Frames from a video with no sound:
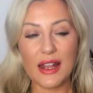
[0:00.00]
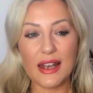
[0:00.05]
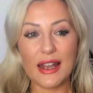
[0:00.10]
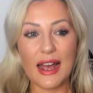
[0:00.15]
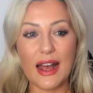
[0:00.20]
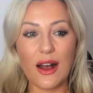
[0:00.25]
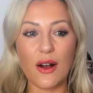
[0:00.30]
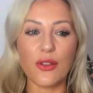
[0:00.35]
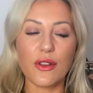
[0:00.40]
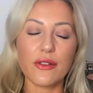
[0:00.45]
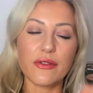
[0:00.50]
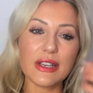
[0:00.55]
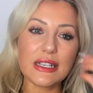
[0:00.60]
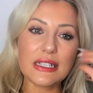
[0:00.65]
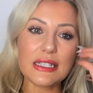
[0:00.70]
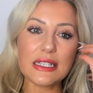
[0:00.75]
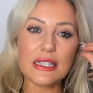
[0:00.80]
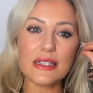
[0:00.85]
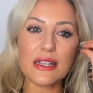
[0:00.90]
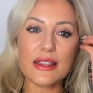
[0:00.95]
Now the
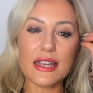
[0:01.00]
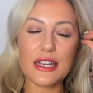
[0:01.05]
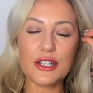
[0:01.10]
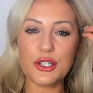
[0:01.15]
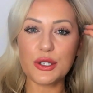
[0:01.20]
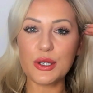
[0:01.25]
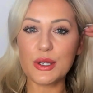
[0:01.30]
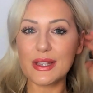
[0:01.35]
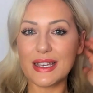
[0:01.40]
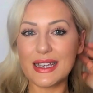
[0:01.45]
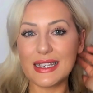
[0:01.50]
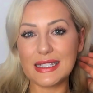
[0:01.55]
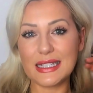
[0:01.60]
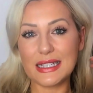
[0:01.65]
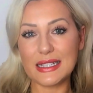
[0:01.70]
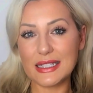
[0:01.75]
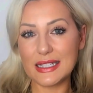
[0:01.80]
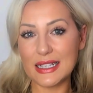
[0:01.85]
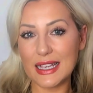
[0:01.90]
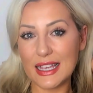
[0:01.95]
reason that they do this
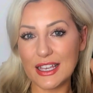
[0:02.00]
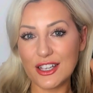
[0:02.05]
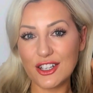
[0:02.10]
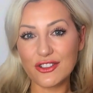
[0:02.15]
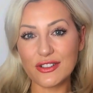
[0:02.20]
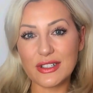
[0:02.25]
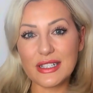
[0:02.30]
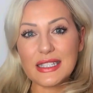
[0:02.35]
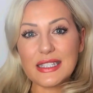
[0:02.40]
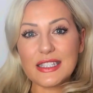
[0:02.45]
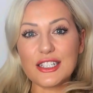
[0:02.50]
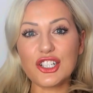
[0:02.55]
is to increase